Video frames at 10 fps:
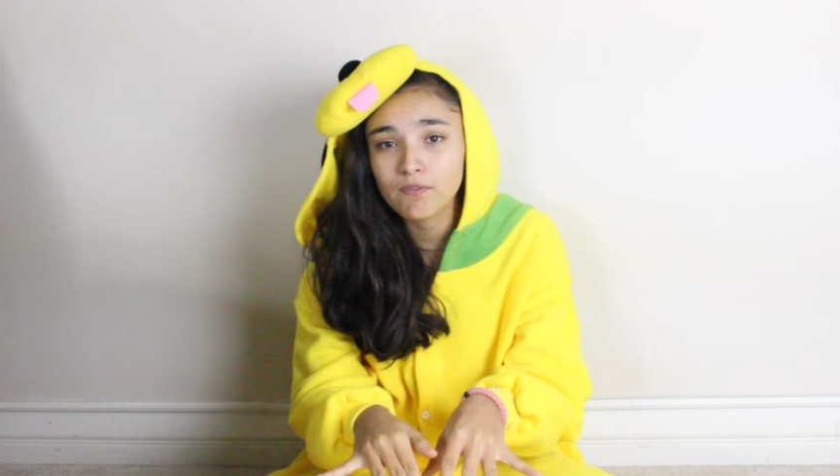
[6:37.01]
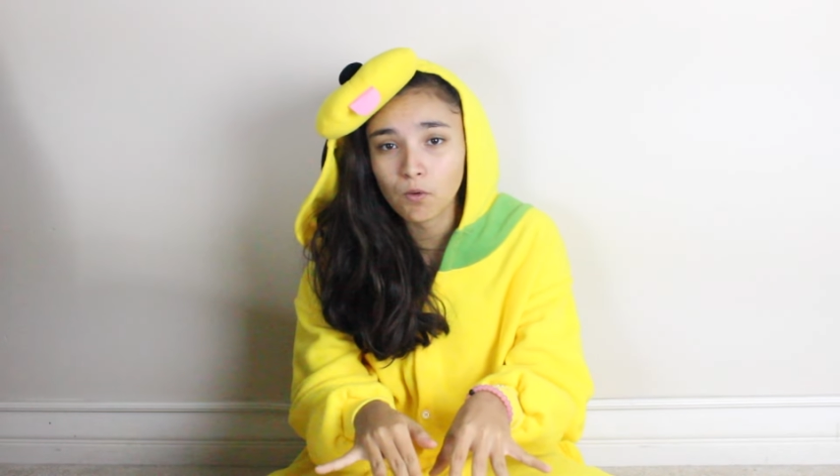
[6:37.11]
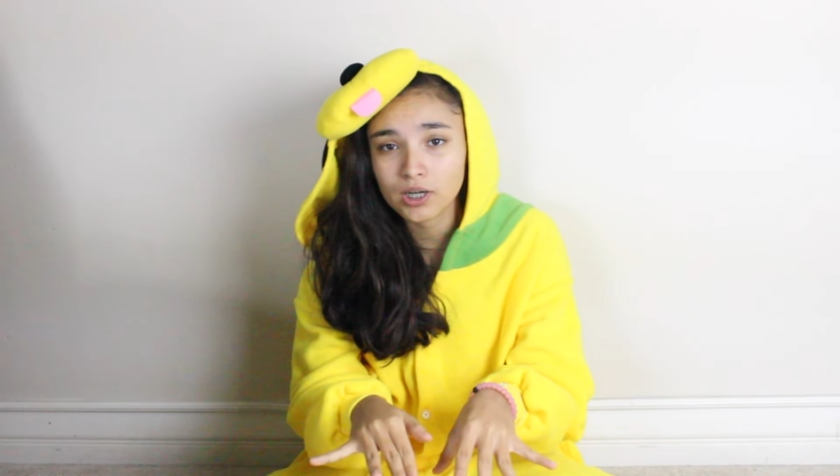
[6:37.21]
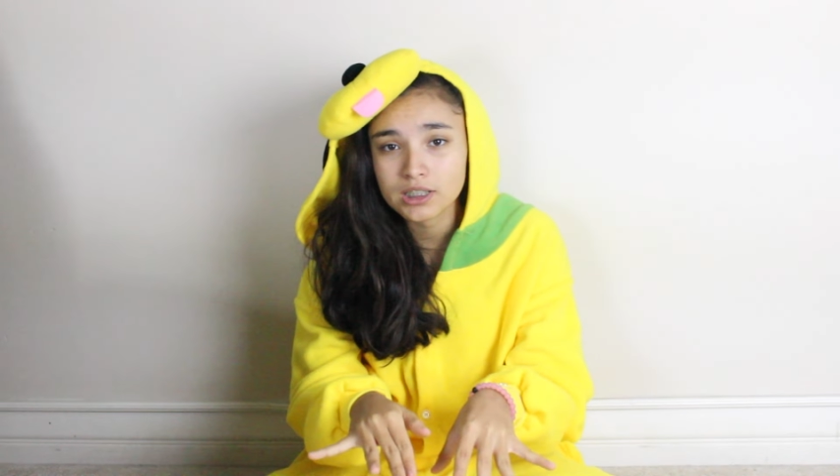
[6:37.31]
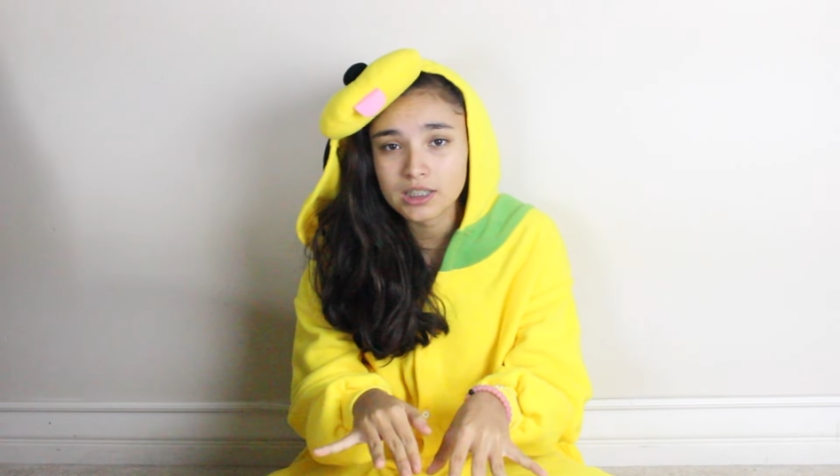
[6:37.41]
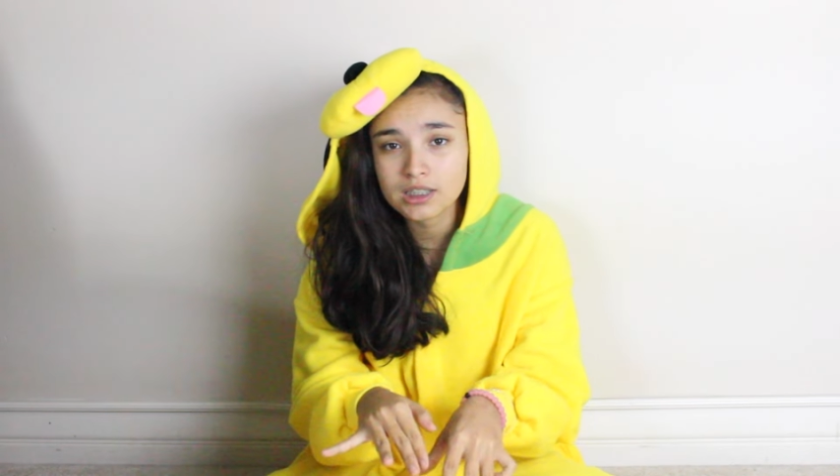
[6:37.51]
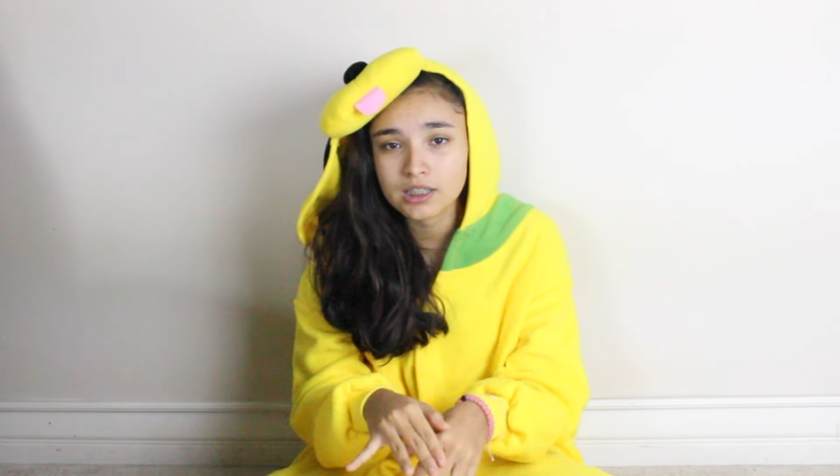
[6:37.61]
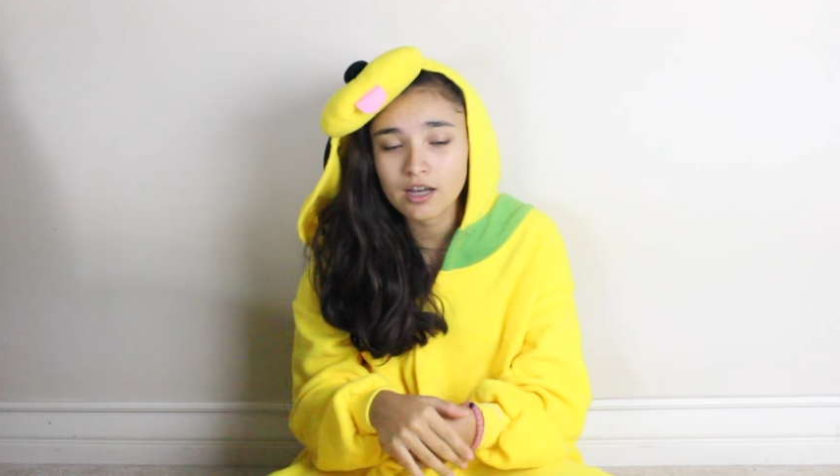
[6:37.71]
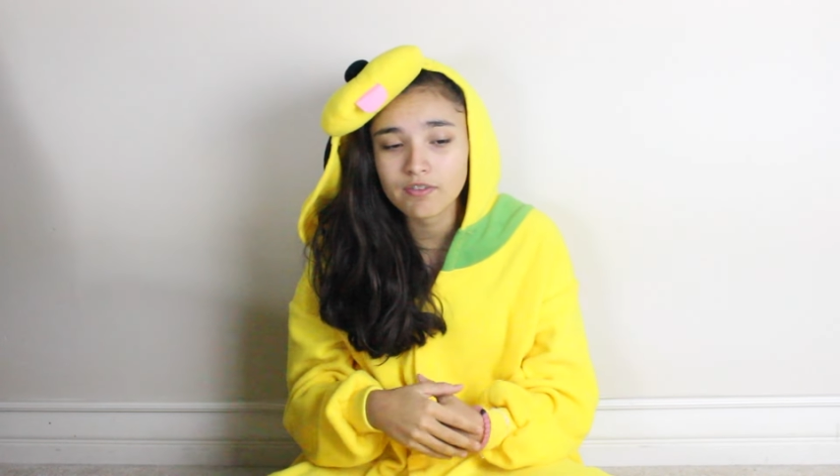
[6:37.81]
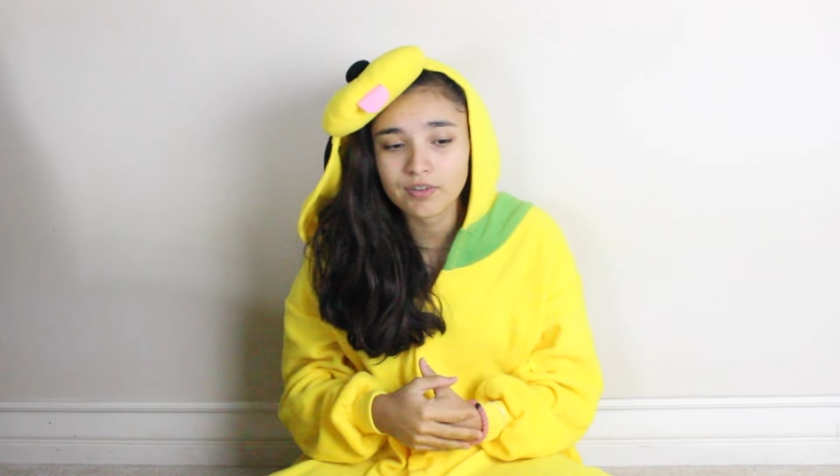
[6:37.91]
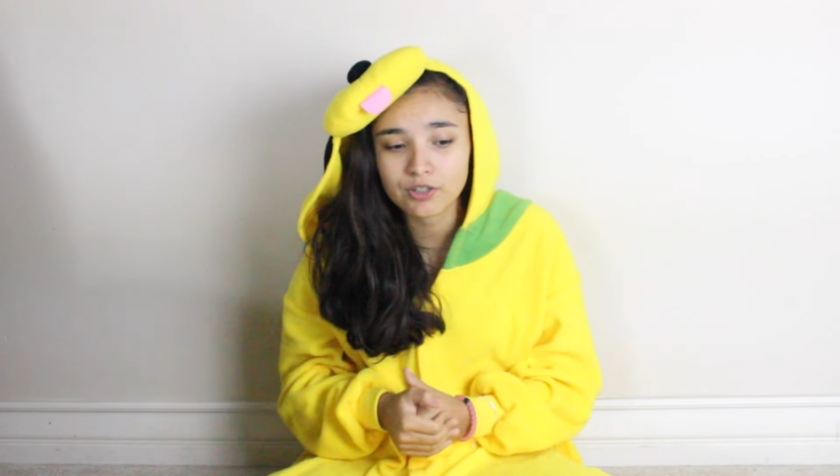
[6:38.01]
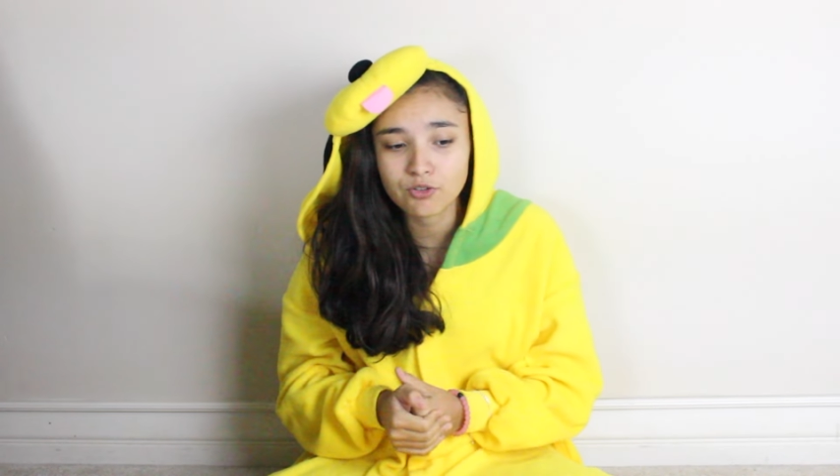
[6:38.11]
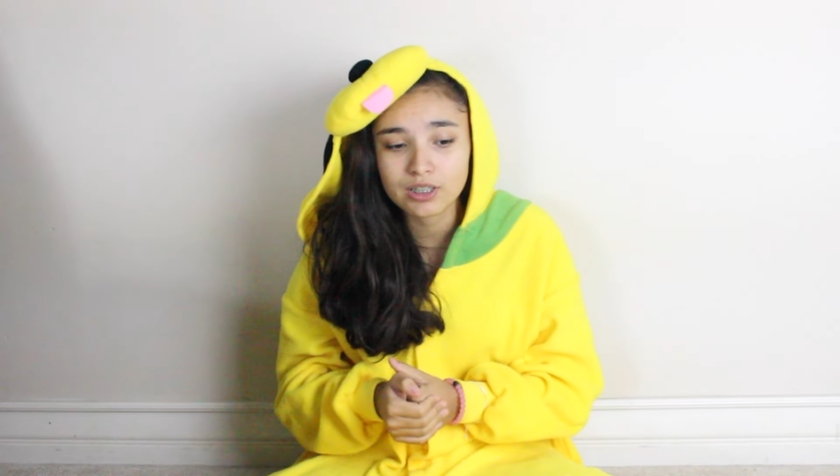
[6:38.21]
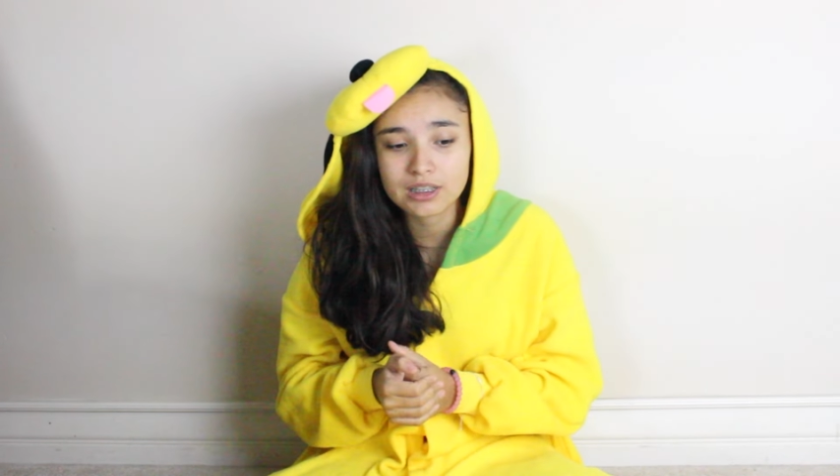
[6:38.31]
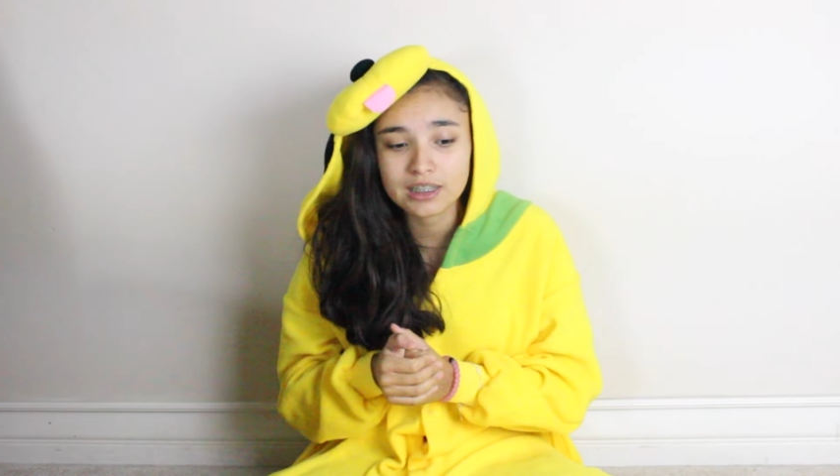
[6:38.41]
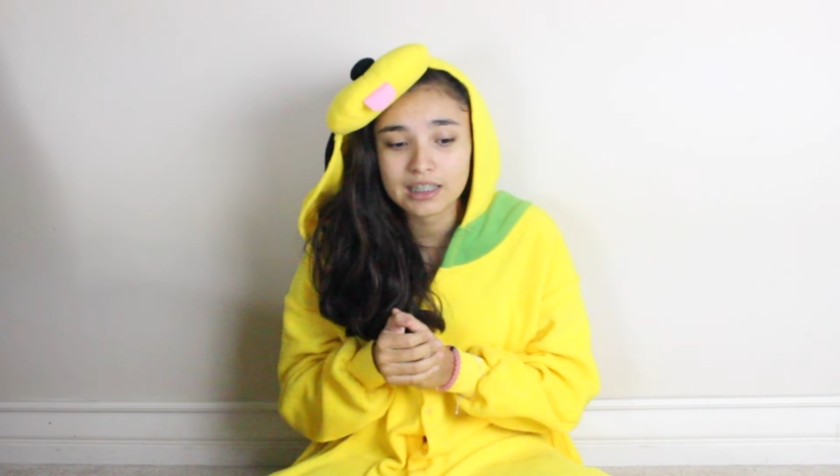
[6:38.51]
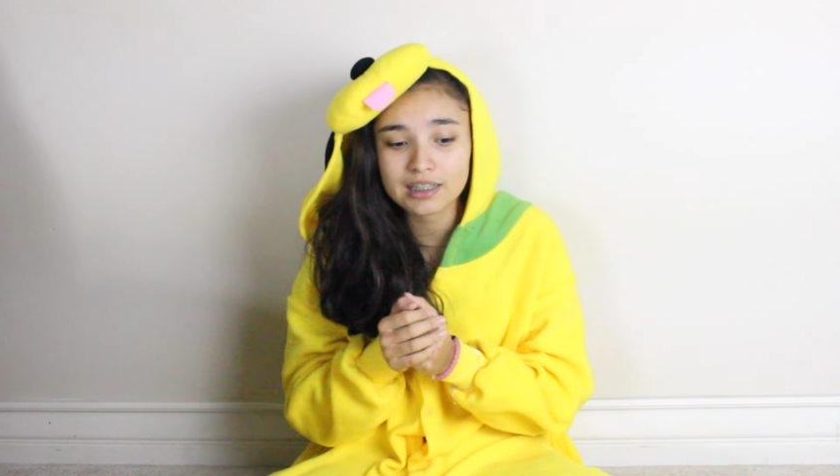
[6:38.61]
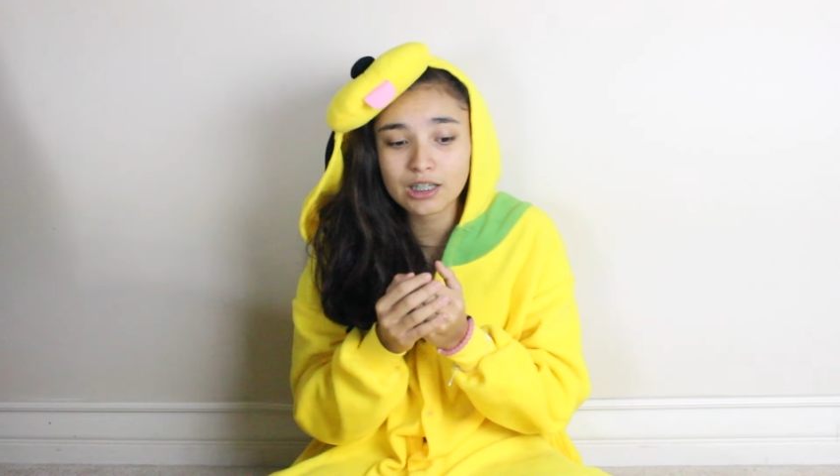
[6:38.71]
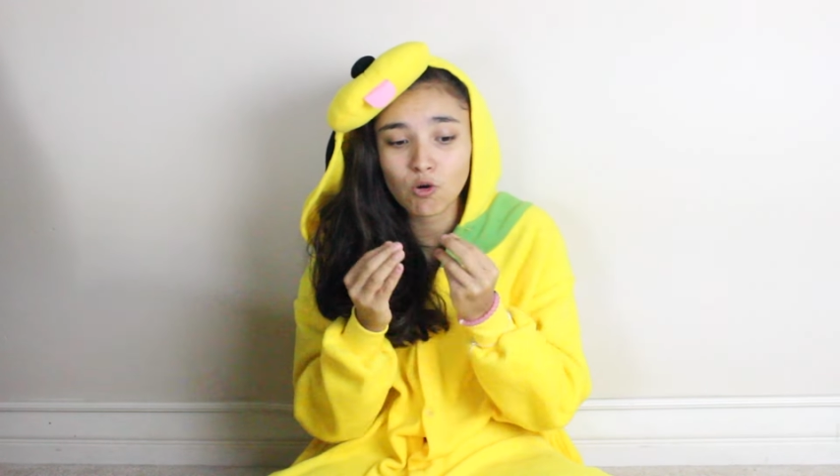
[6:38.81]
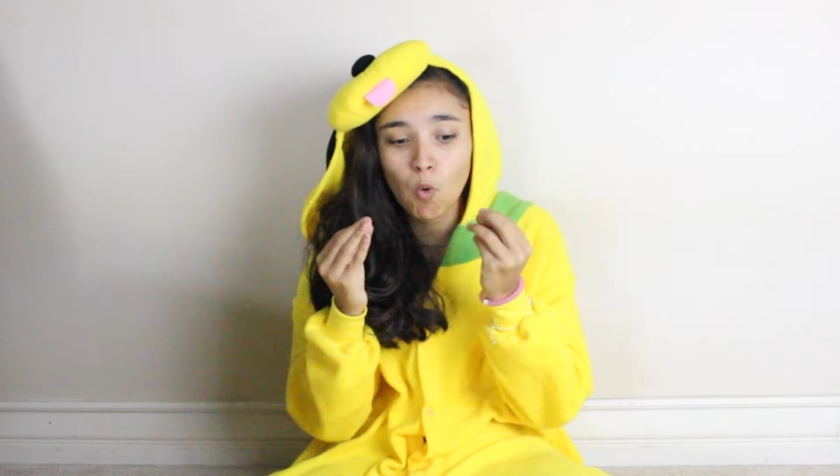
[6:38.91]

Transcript: forest and stuff, and you could see it's like a